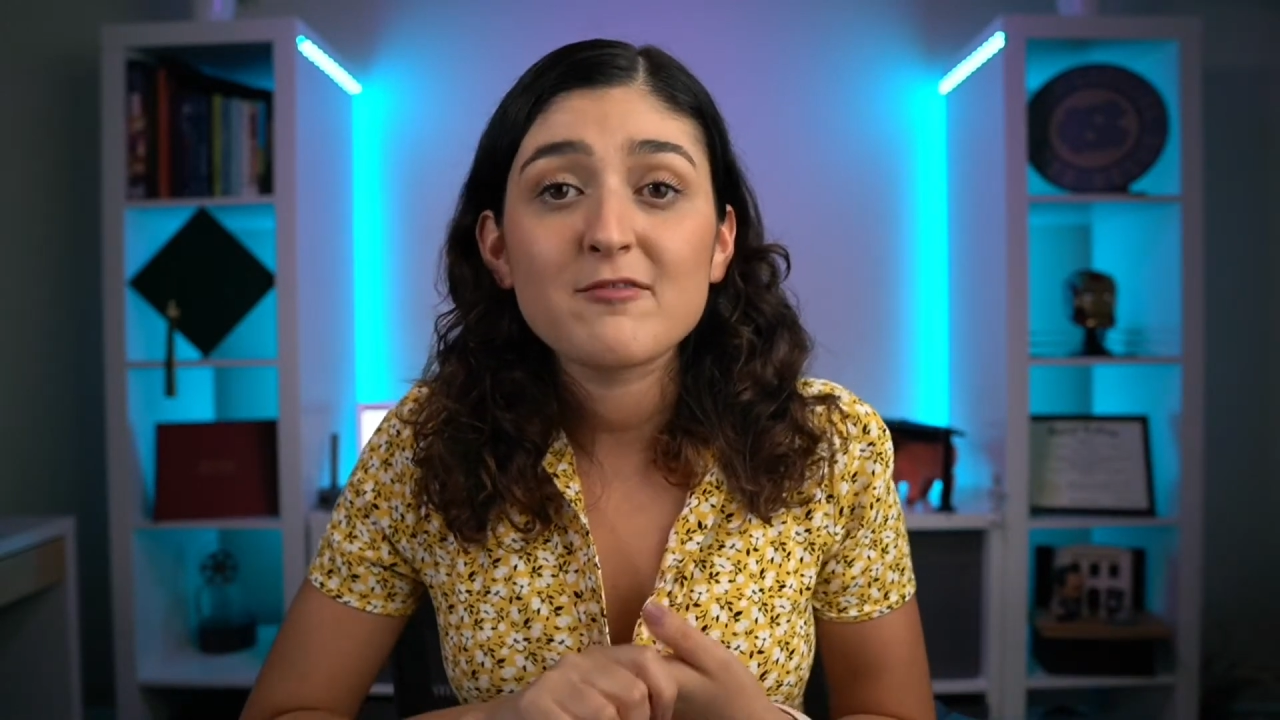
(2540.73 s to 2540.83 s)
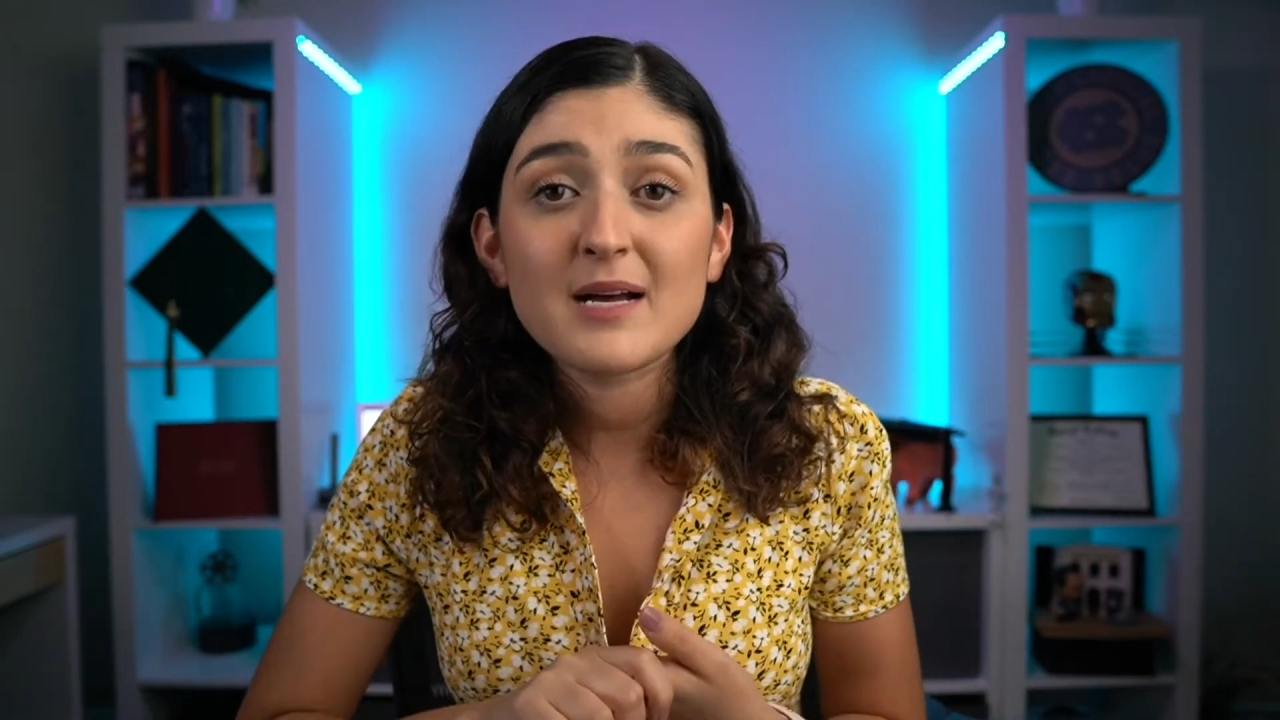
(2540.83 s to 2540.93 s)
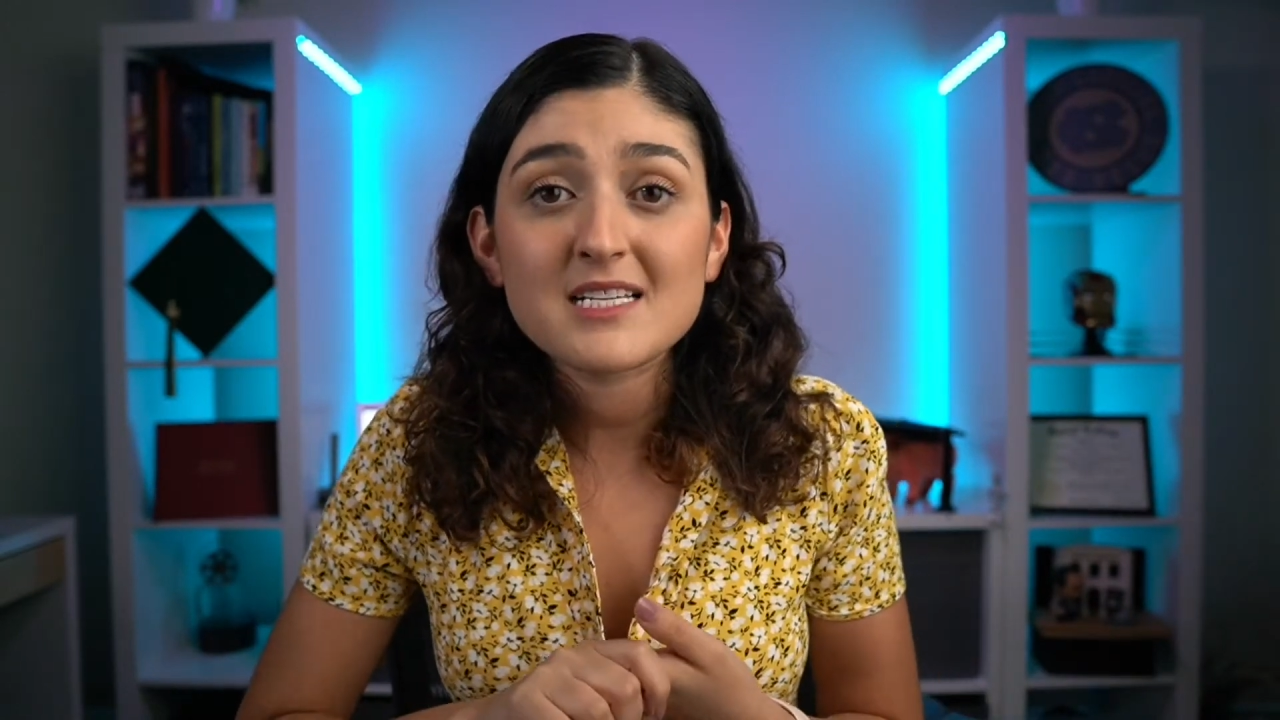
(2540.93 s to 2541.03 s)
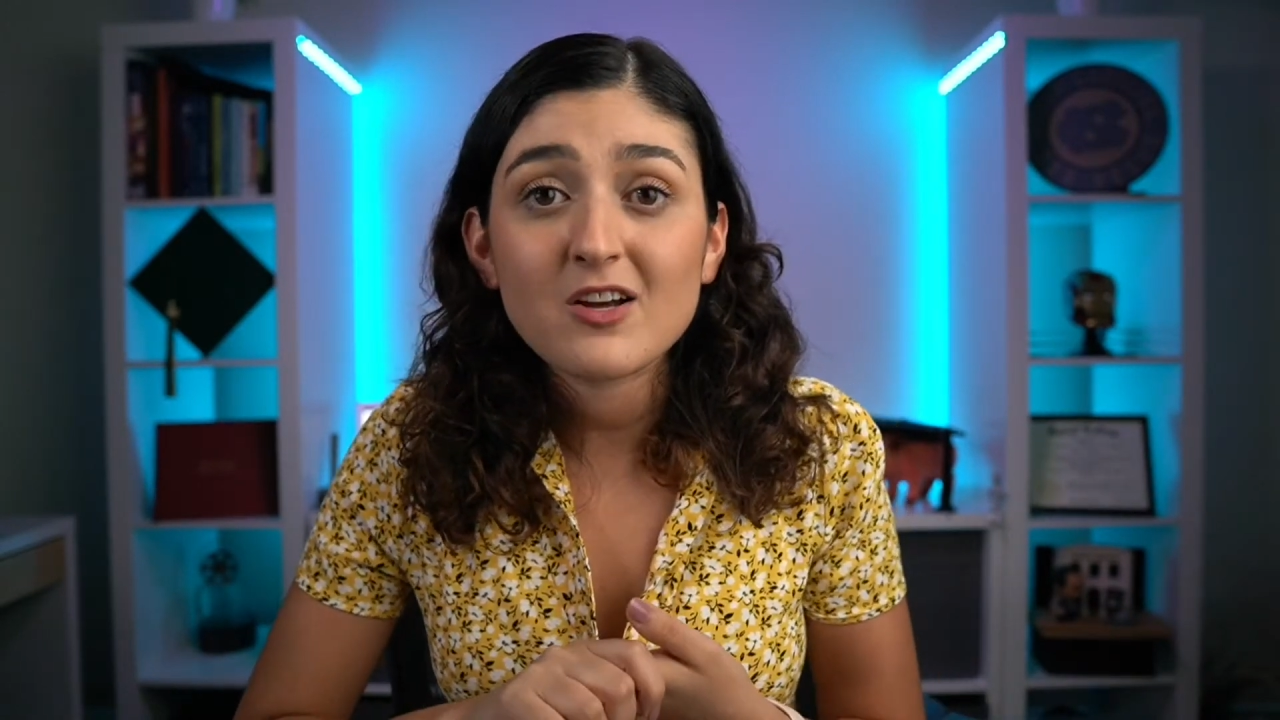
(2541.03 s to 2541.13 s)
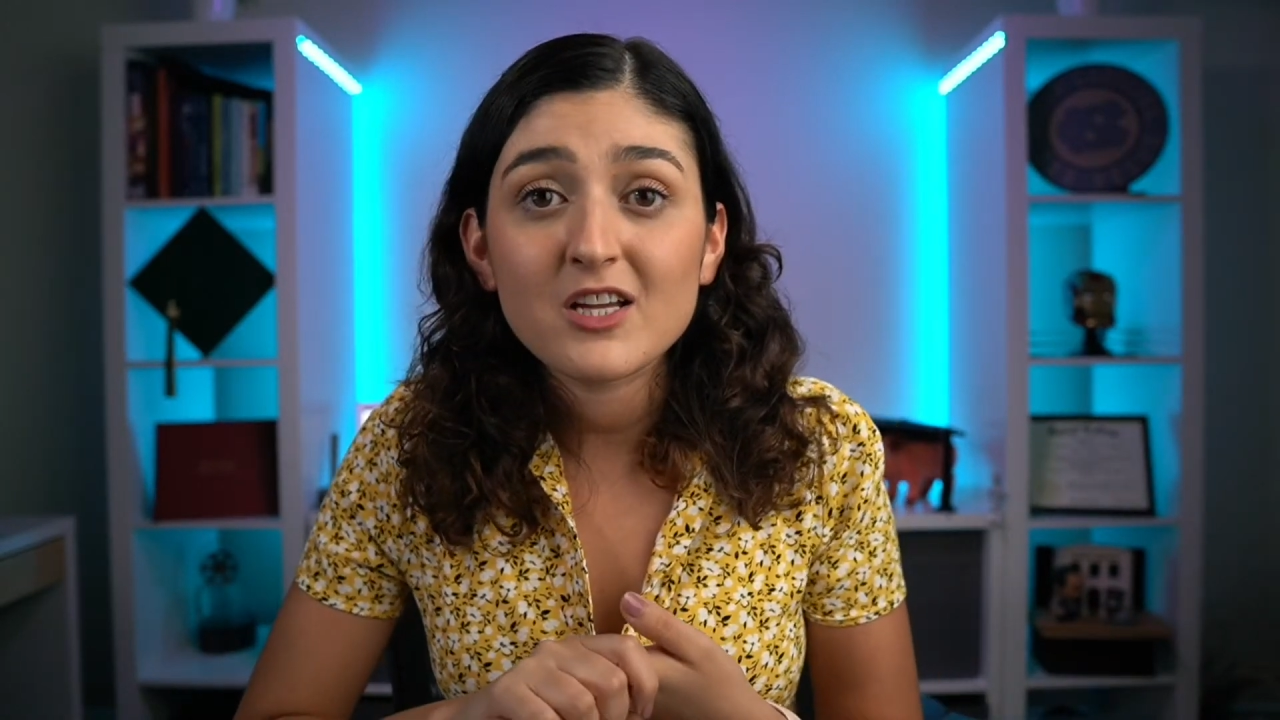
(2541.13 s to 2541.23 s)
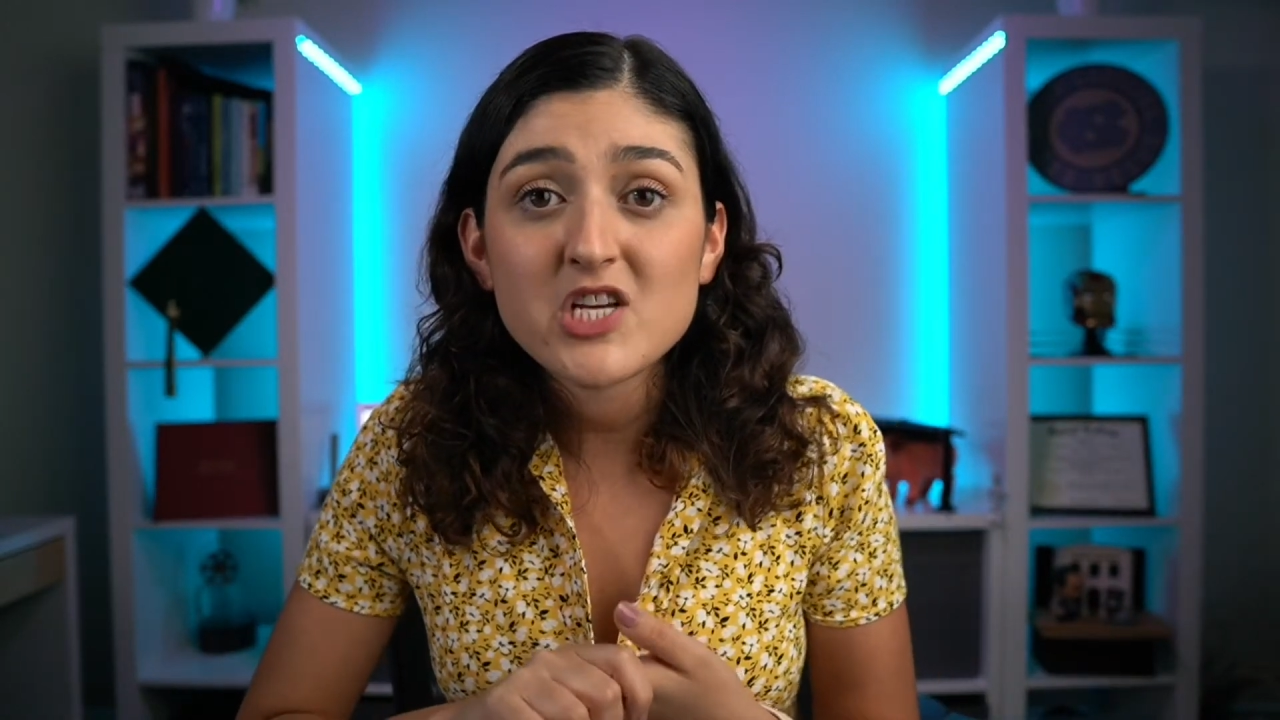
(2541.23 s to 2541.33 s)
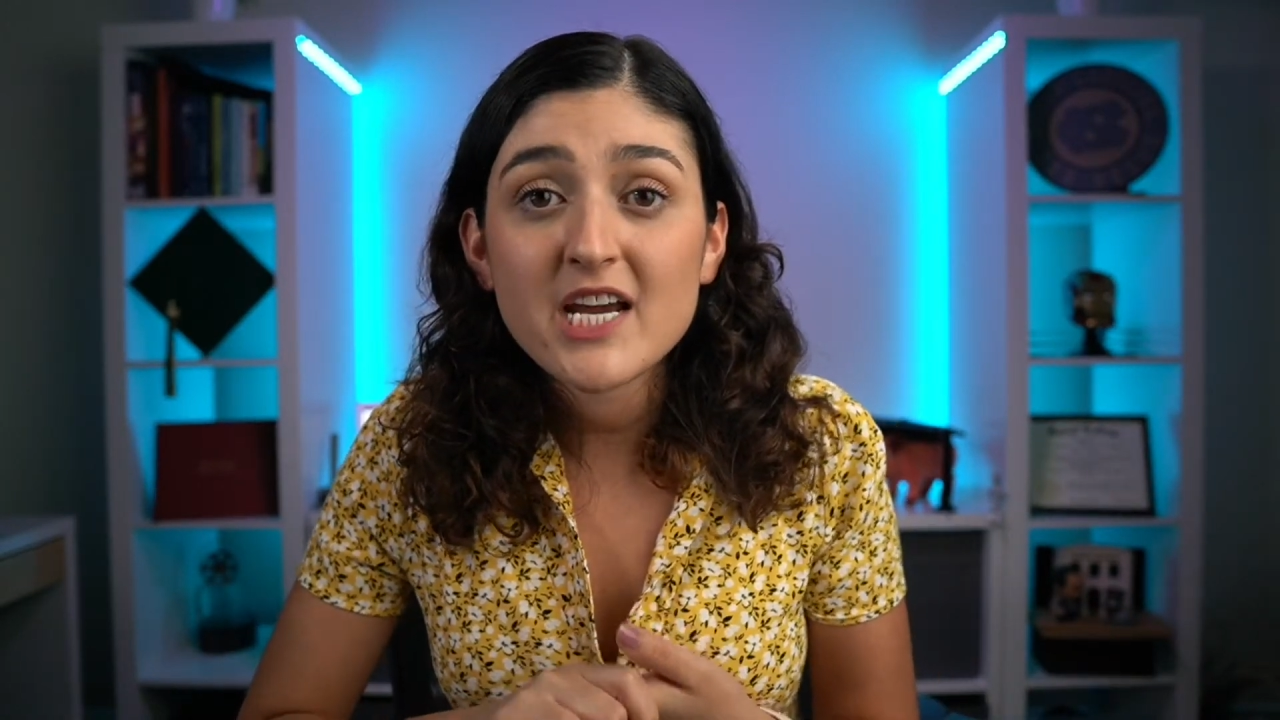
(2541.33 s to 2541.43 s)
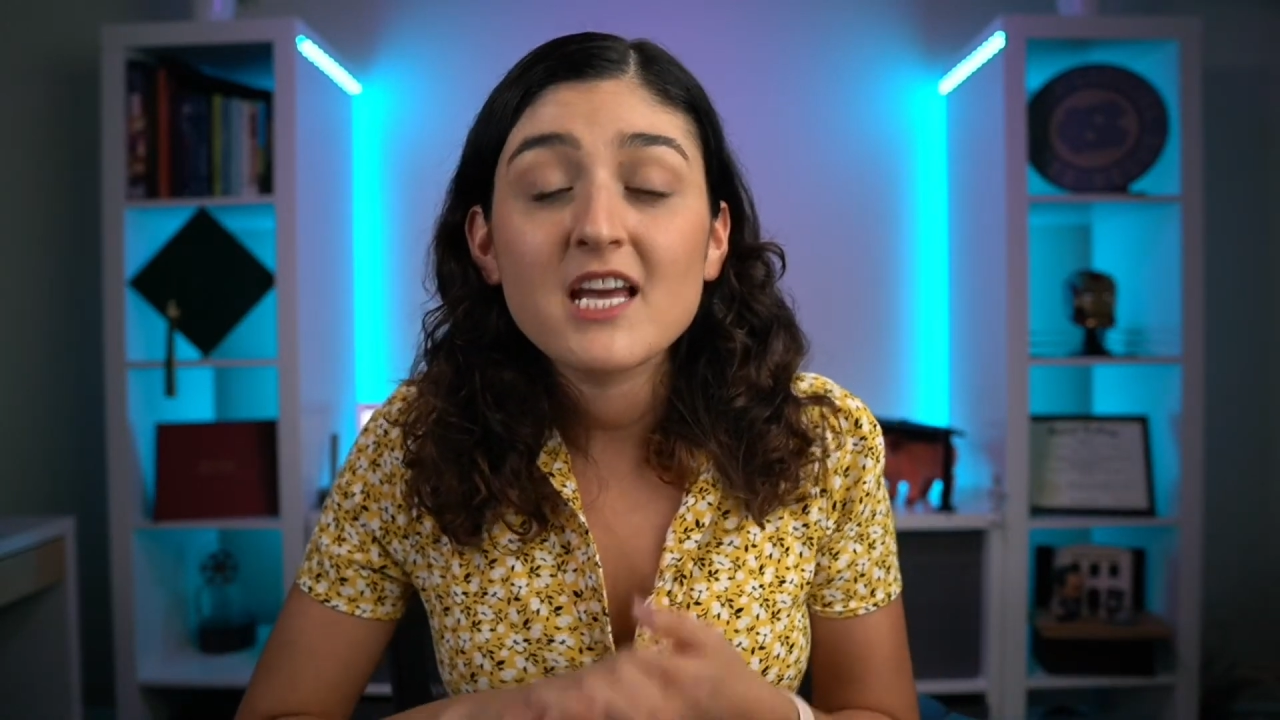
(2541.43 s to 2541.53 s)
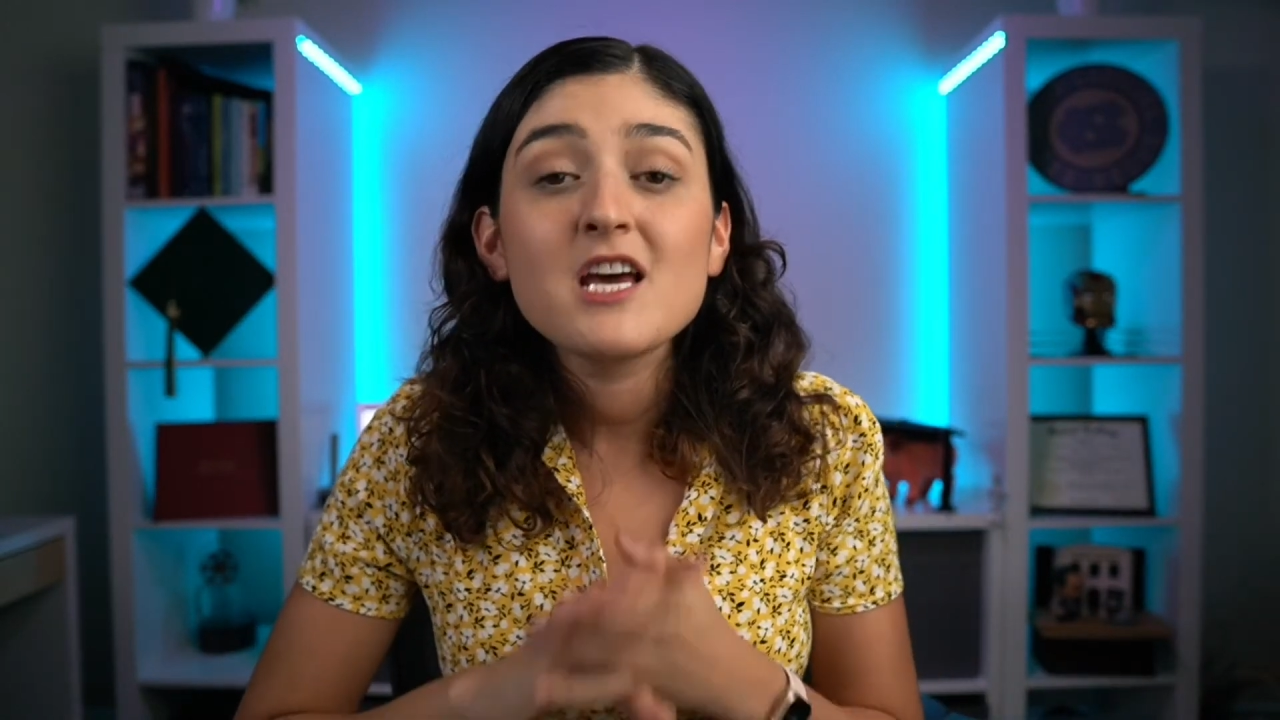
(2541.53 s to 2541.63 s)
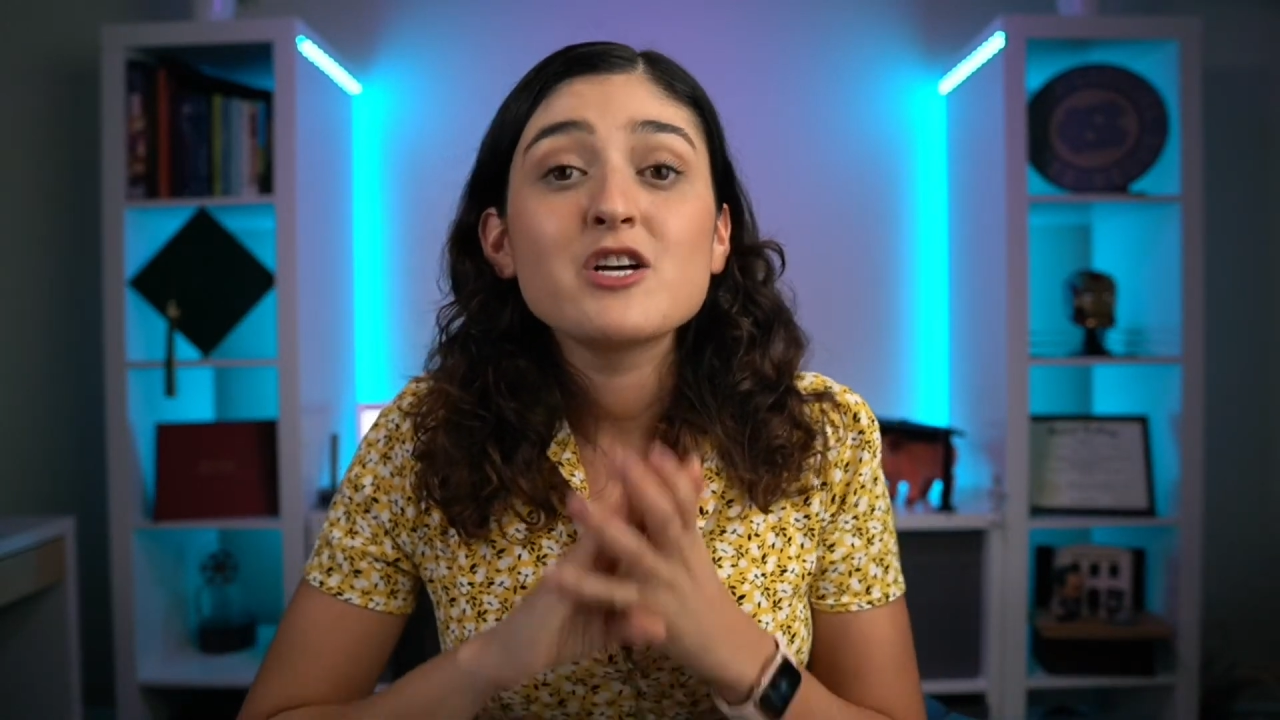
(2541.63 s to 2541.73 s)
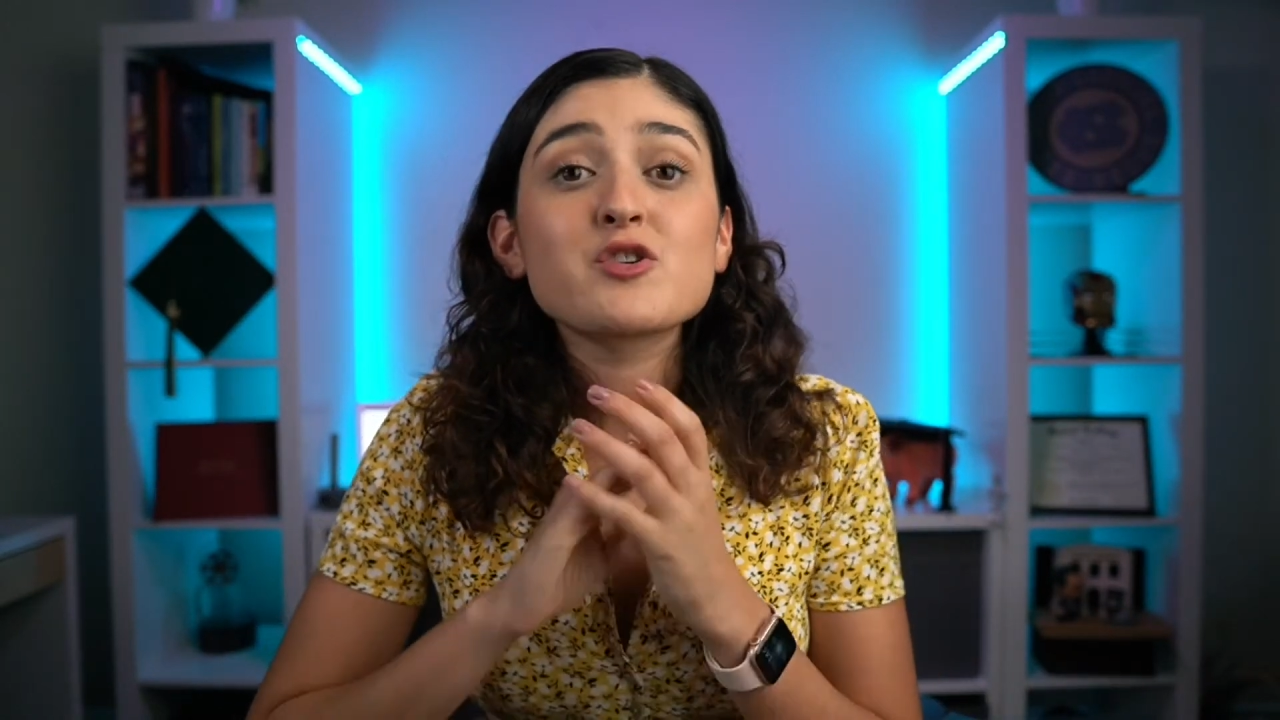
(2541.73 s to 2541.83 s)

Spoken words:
of Best College Aid.